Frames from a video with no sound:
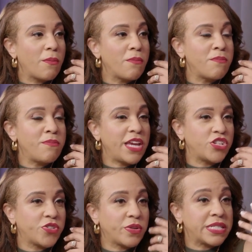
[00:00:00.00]
make
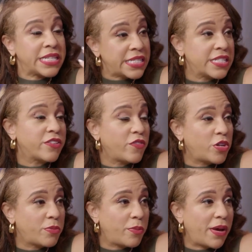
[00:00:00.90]
sure, because since it's a
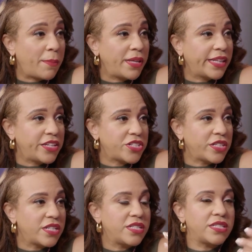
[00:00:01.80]
vulnerable
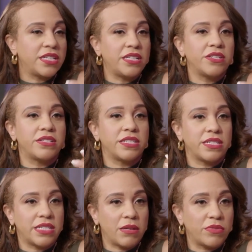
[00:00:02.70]
population, seniors and
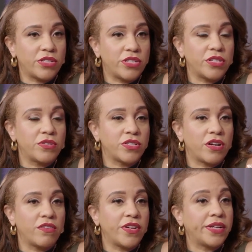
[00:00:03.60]
disabled adults
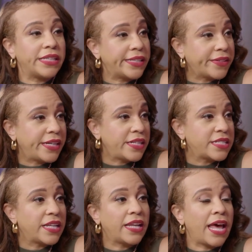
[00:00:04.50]
are very leery to
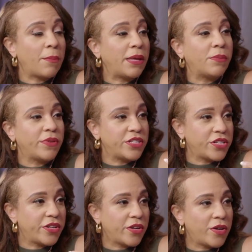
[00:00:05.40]
allow people into
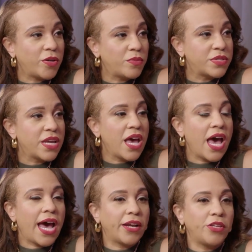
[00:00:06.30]
their homes.
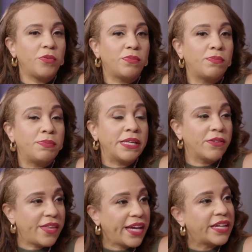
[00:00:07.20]
How do you build
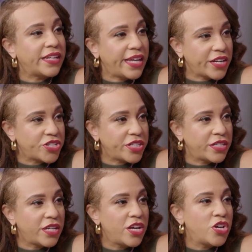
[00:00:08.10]
that
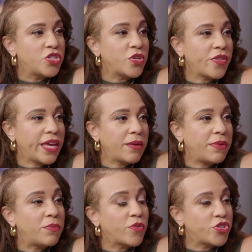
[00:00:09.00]
connection so they could be
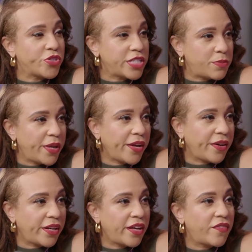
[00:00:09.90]
more
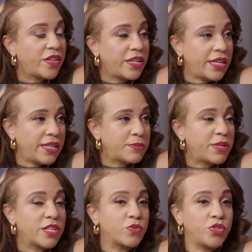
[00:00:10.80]
transparent of the needs?
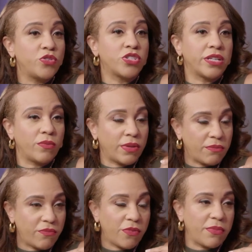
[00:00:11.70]
Because usually
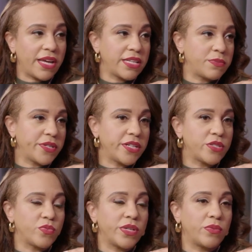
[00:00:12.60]
from my
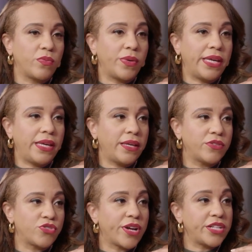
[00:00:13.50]
experience, when we
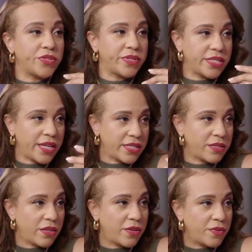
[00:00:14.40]
try to assess
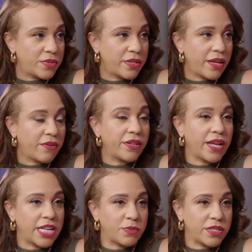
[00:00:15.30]
those that are in the
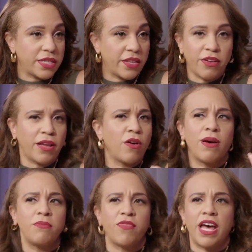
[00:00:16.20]
hospital setting, they're like, oh,
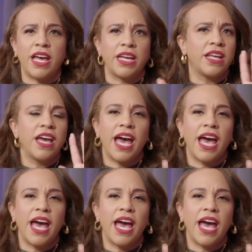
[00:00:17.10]
I'm fine.